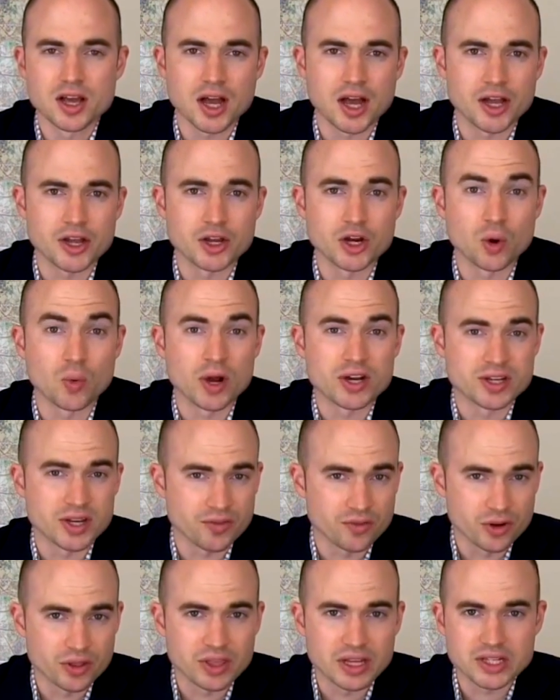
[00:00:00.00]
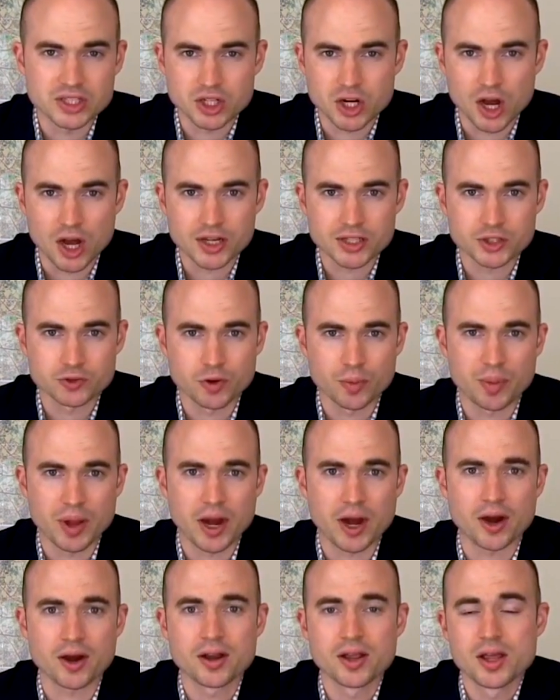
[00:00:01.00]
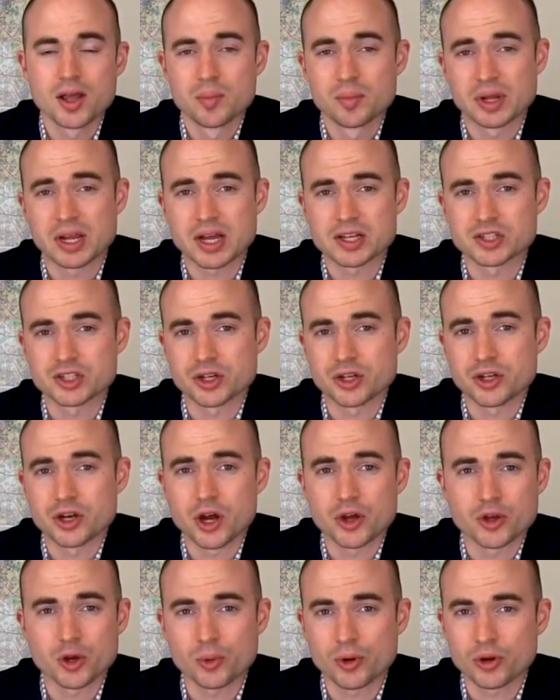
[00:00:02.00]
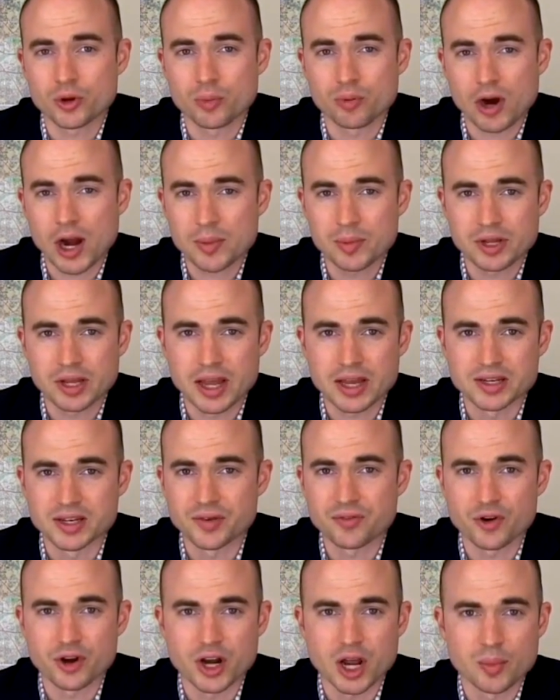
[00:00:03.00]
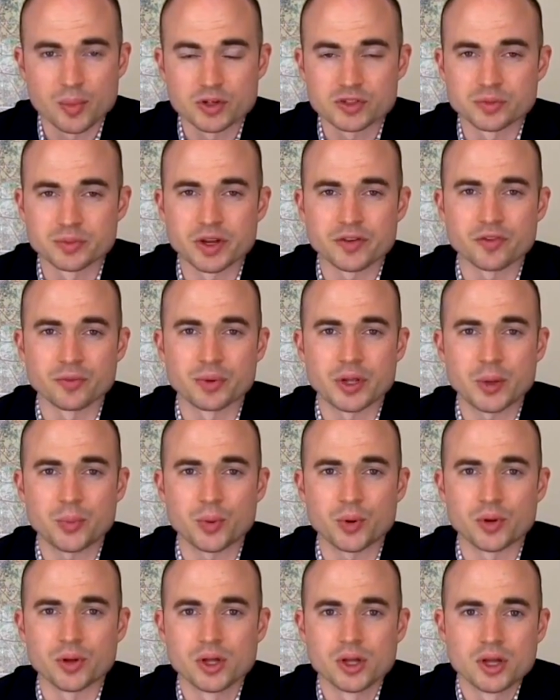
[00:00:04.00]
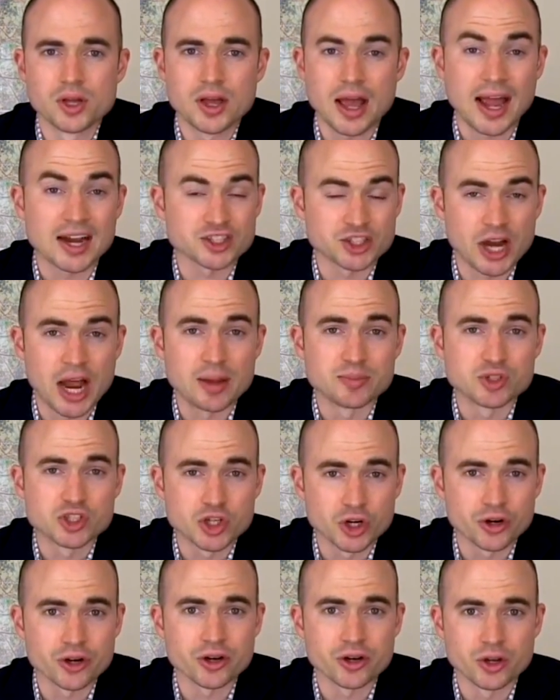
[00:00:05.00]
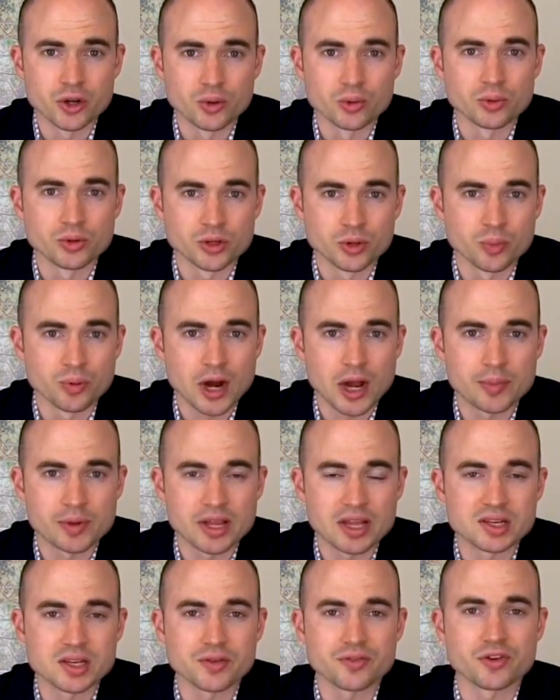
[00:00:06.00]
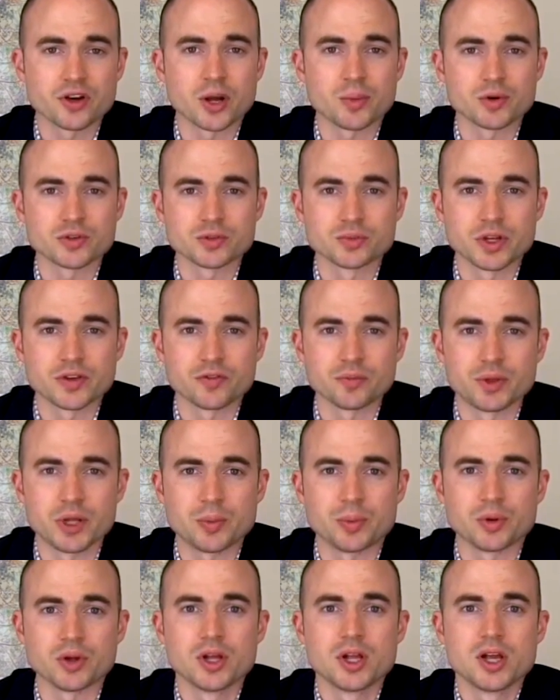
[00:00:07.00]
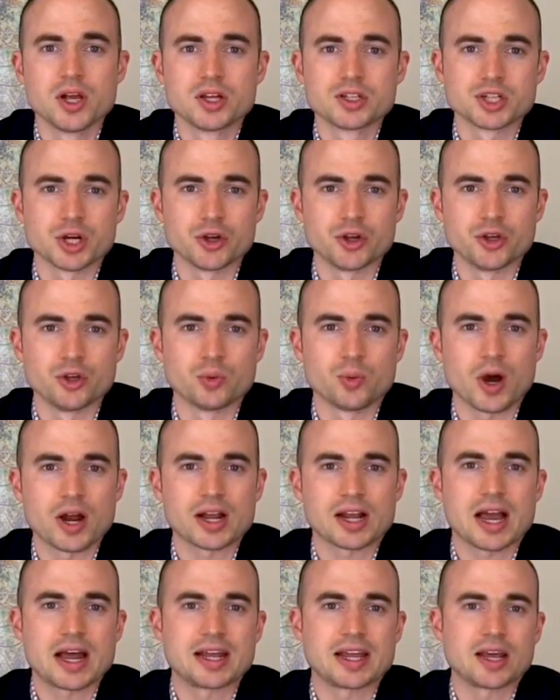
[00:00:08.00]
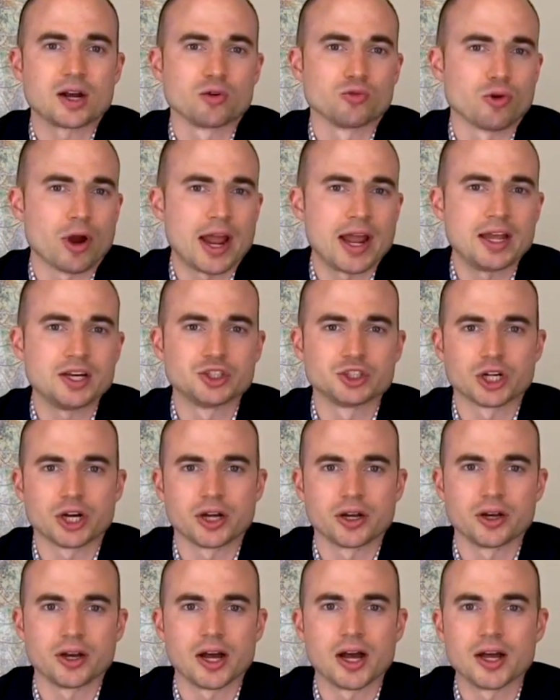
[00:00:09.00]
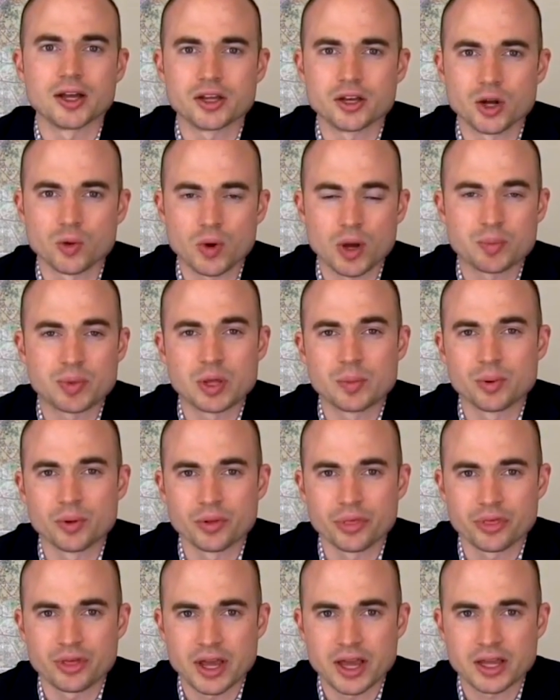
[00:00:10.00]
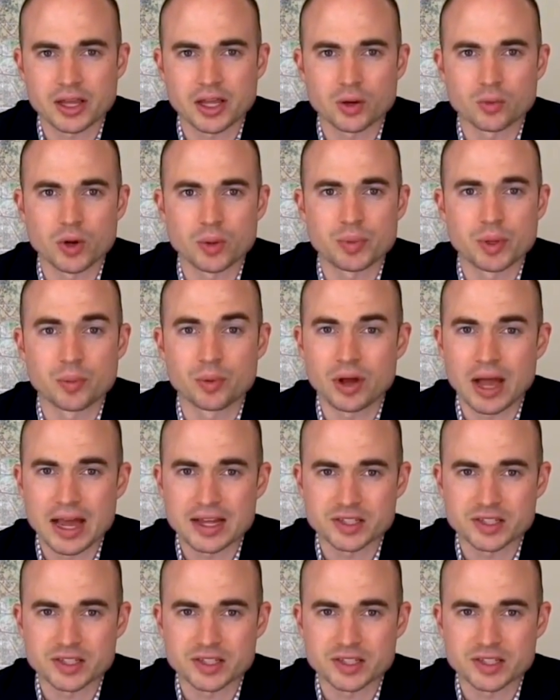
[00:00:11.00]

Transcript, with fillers: what different things cost to repair. Because, you'll probably get different numbers from different people. Actually, I'm certain you'll probably get different numbers from different people. So you want to kind of get a range on, what people think and what people